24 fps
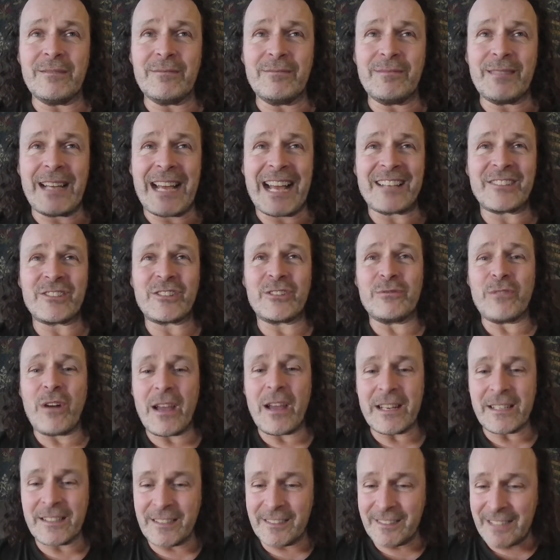has the
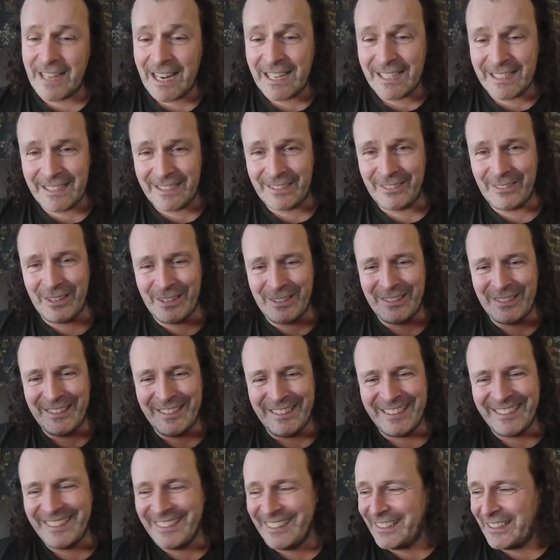right to tell you
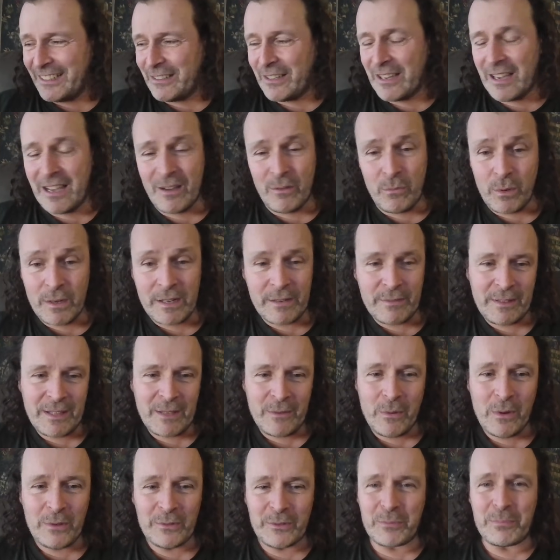whatever they
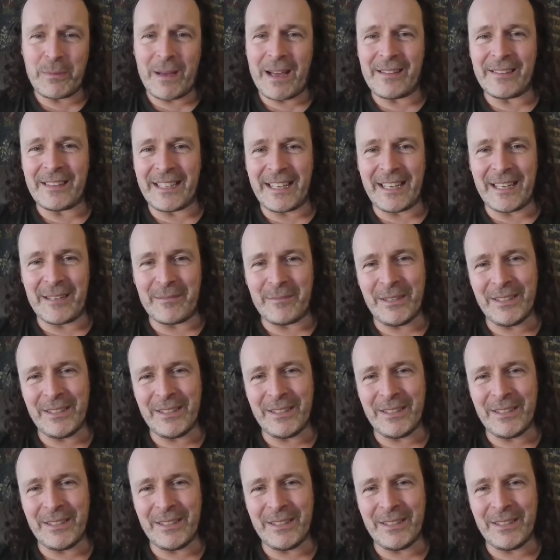want about the game.